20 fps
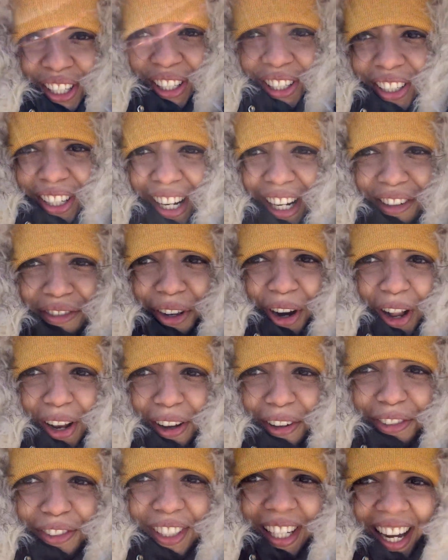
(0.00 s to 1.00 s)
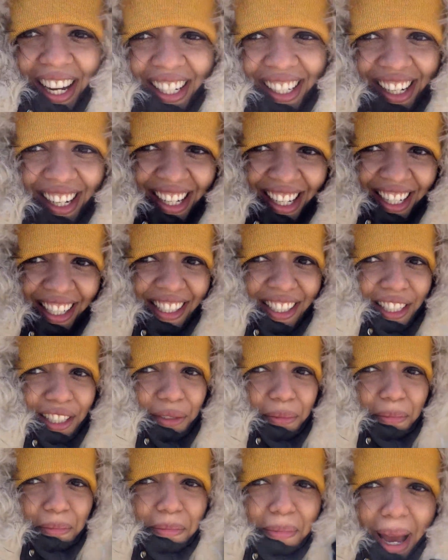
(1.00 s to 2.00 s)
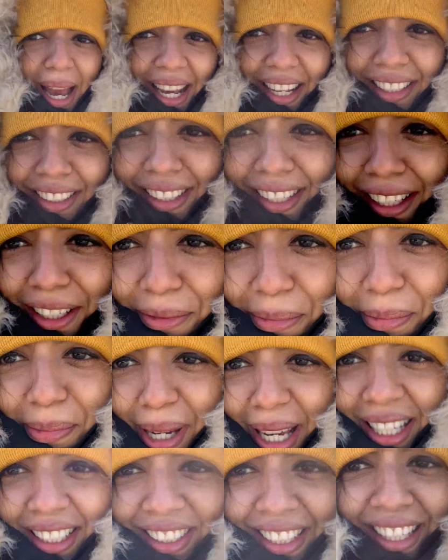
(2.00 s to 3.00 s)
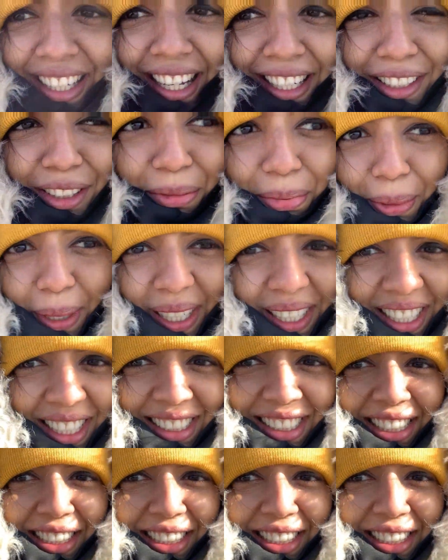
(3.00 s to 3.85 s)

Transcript: Great Wall of China. It is an amazing experience.